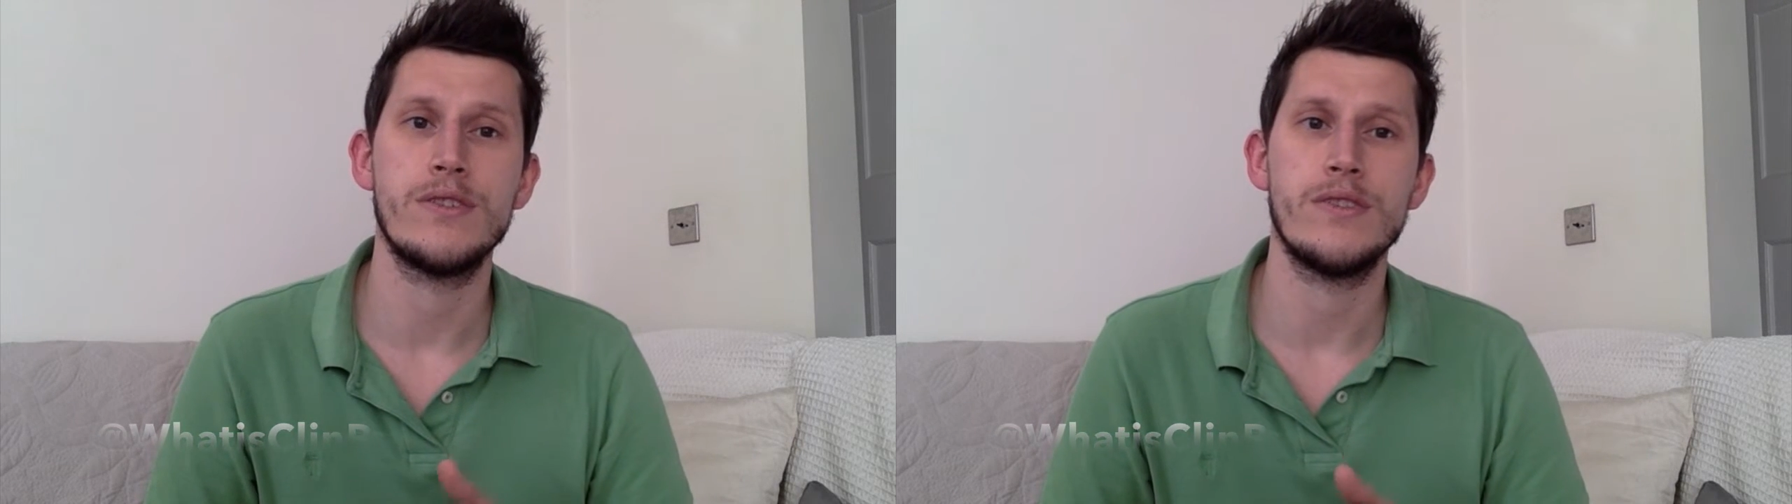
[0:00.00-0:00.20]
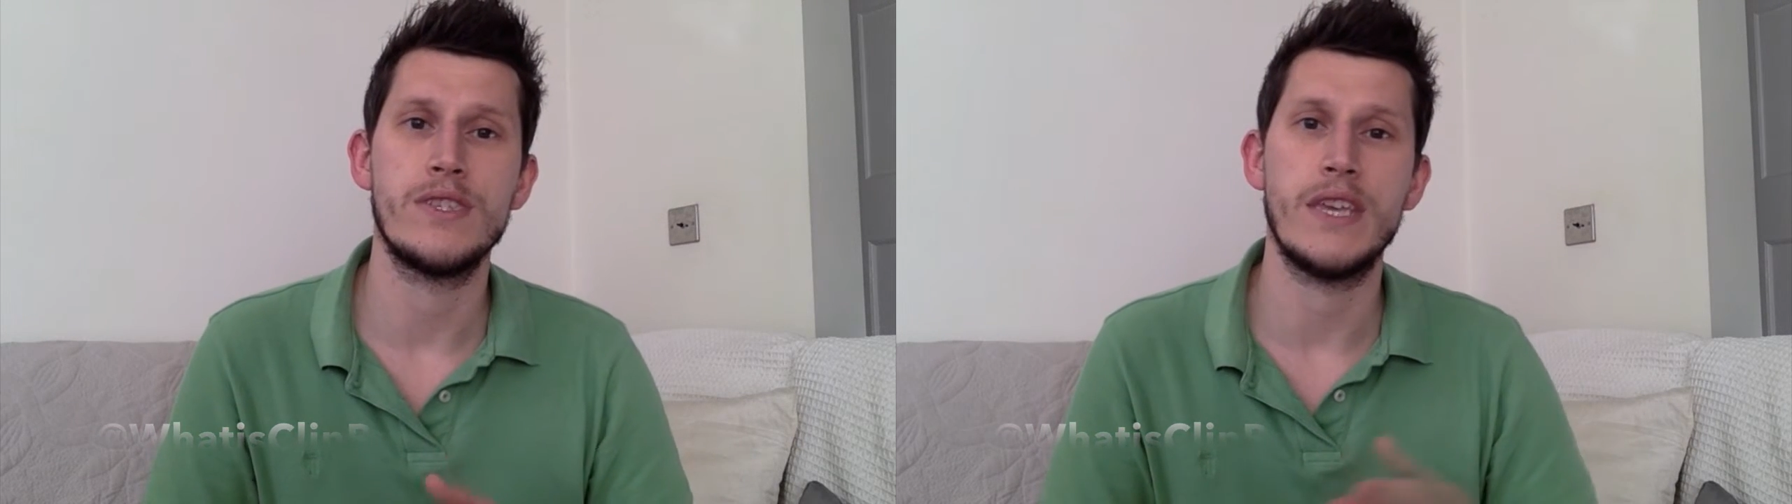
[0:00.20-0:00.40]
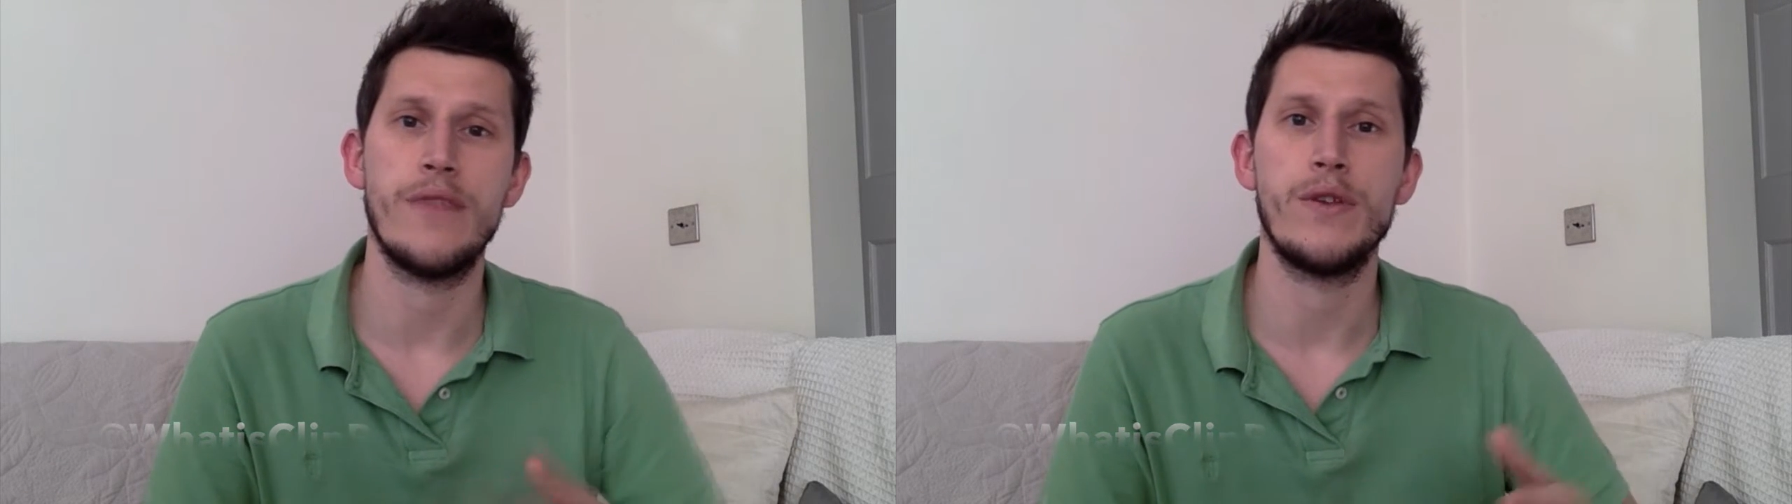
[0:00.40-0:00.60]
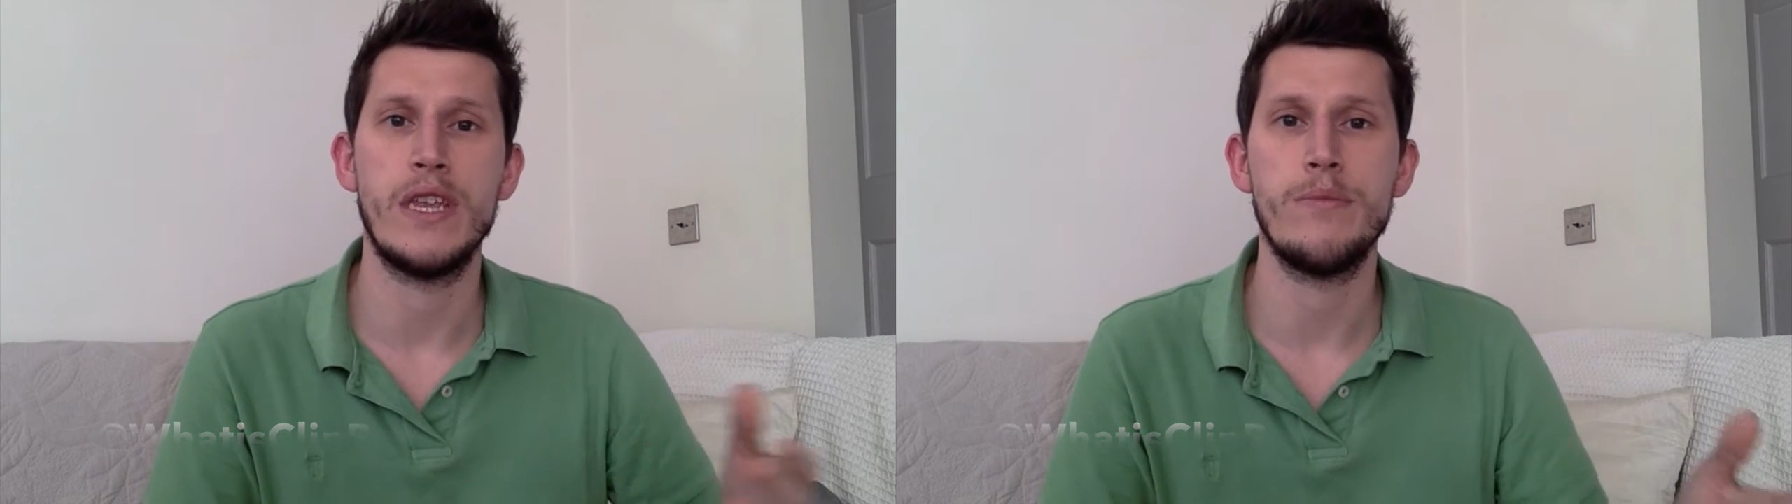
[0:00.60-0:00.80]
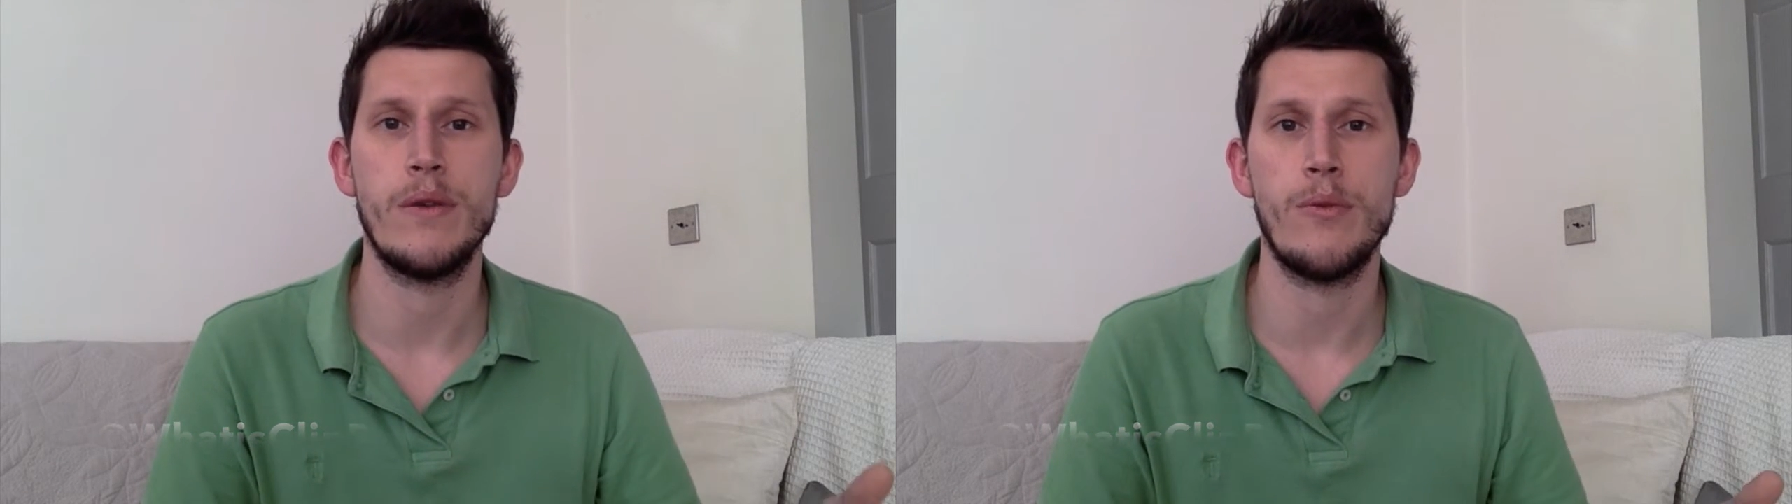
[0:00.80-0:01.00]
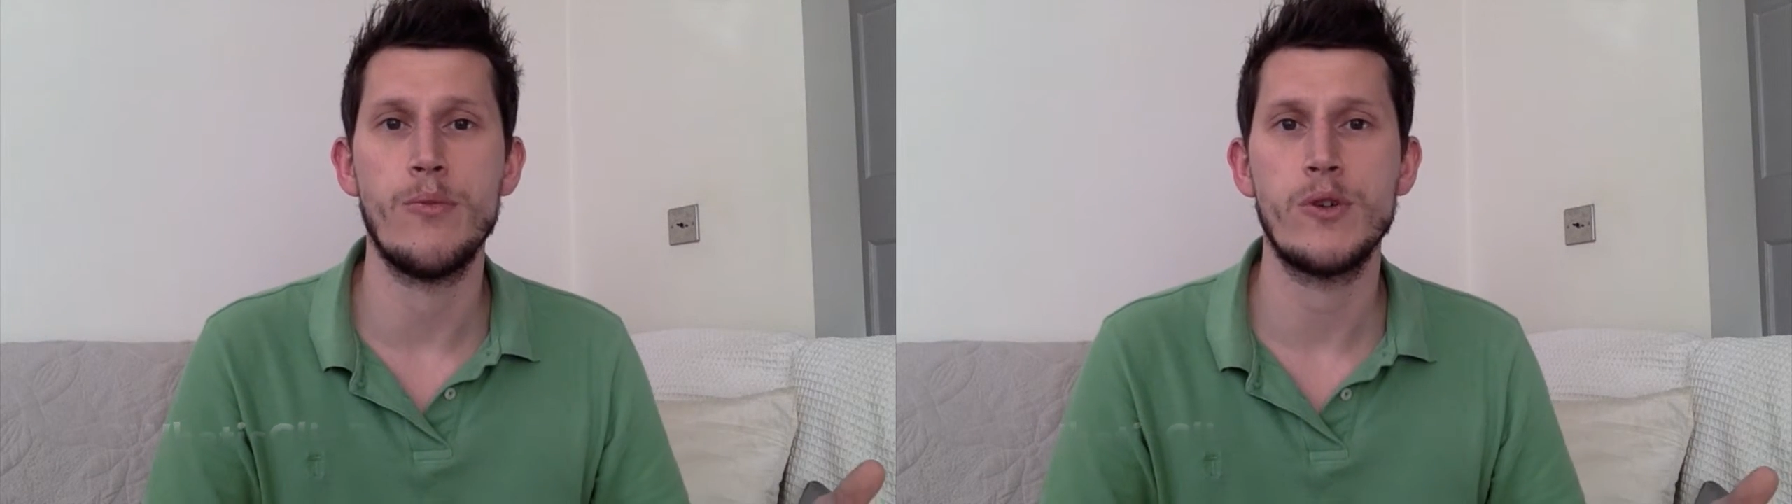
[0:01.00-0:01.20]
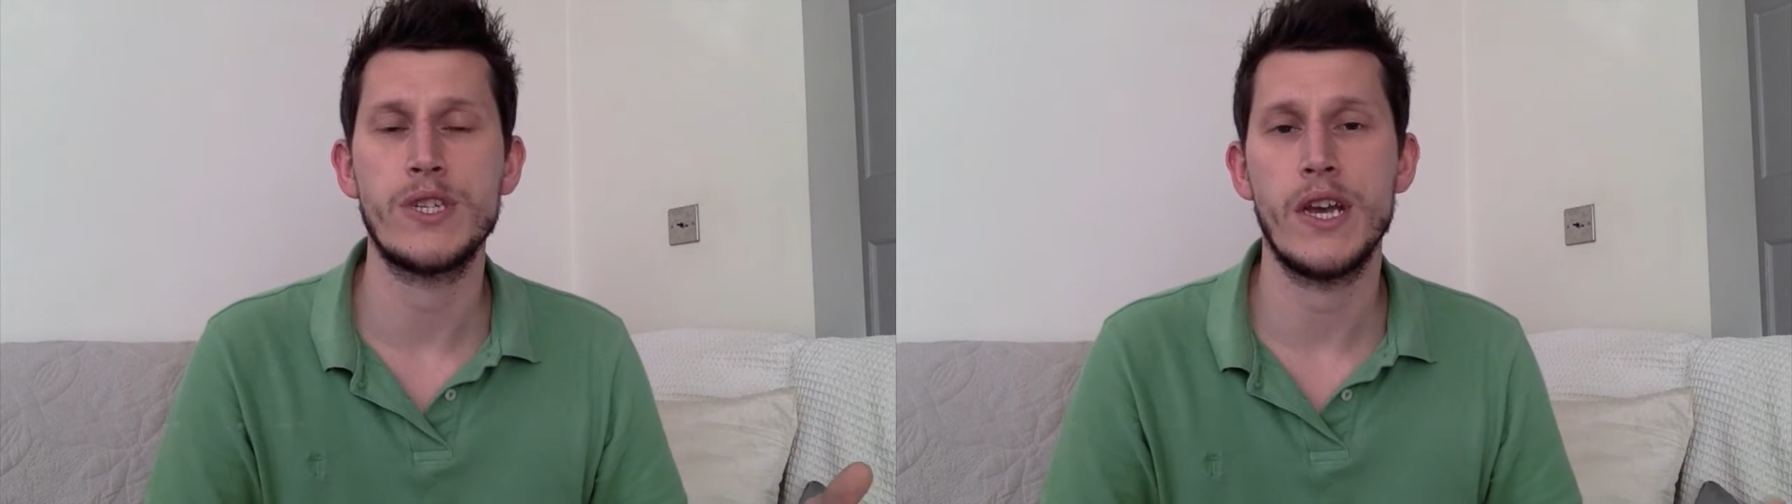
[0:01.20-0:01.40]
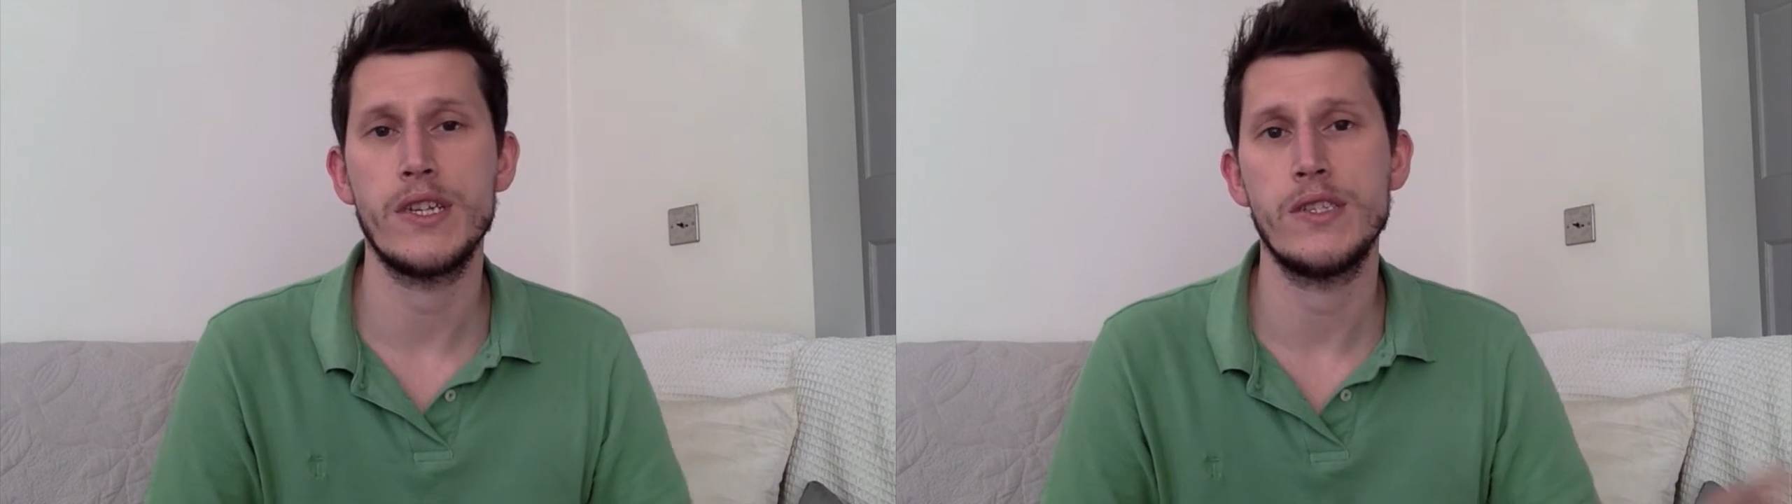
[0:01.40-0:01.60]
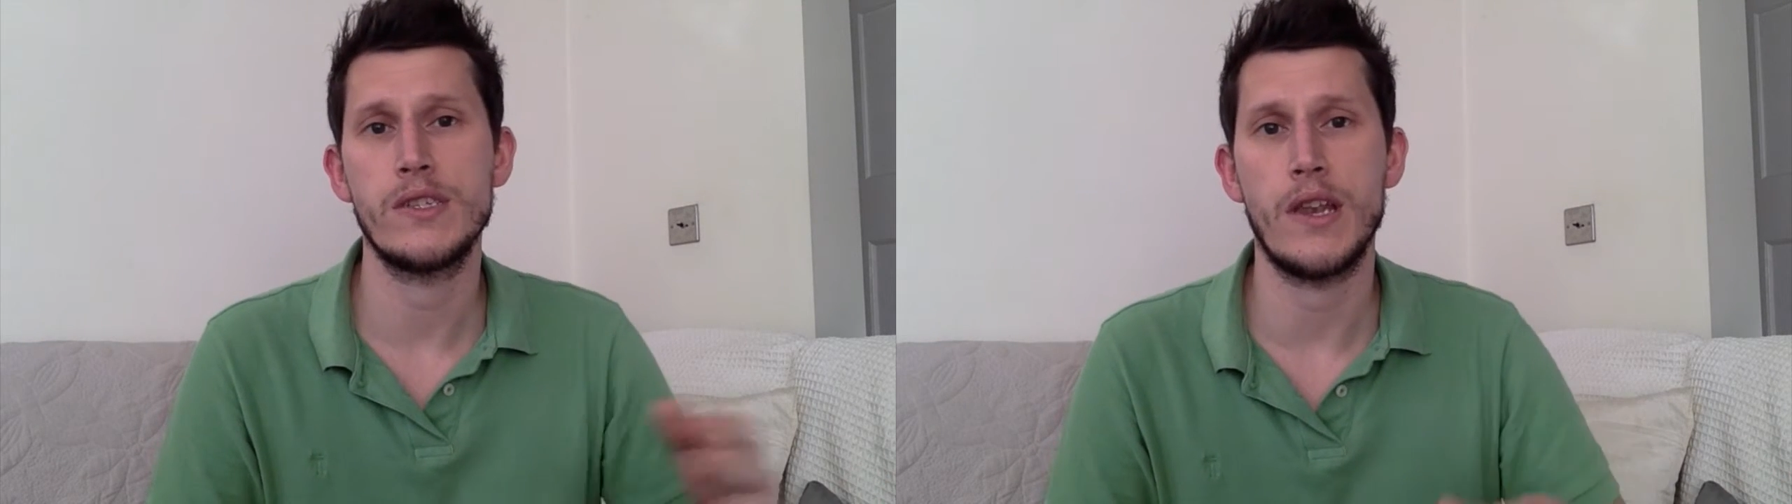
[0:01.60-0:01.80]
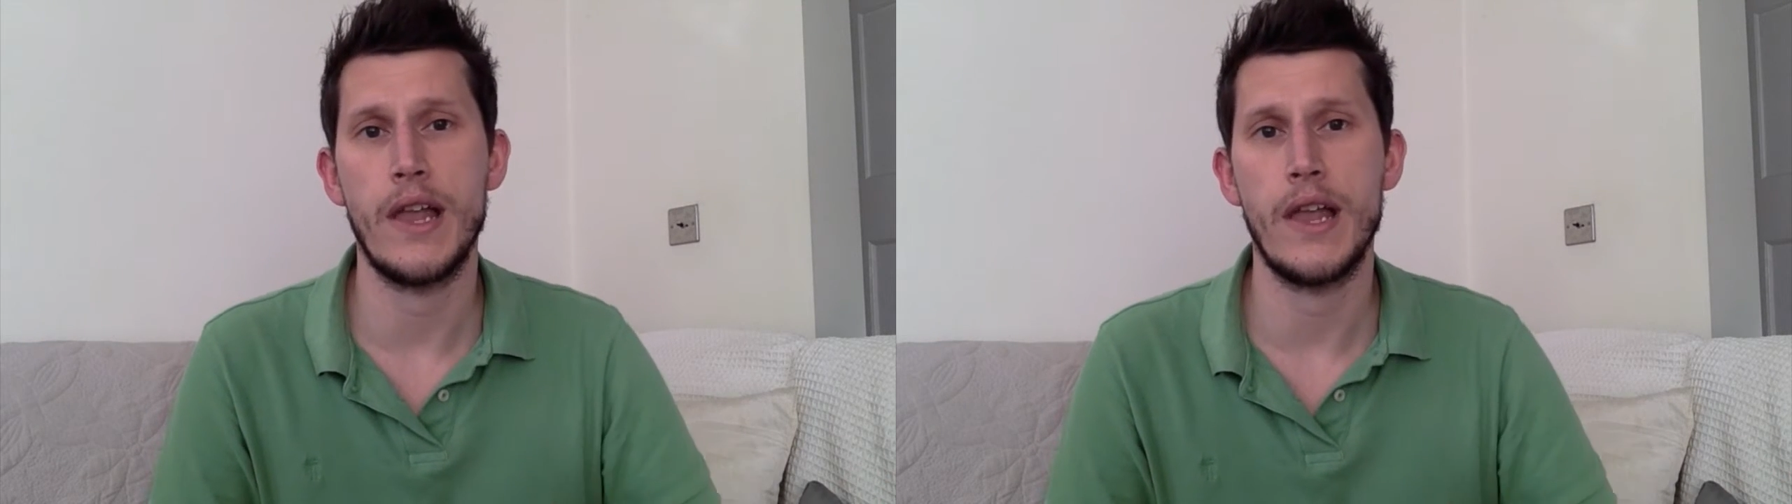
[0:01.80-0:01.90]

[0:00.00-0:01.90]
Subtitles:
see if we need maybe more sessions,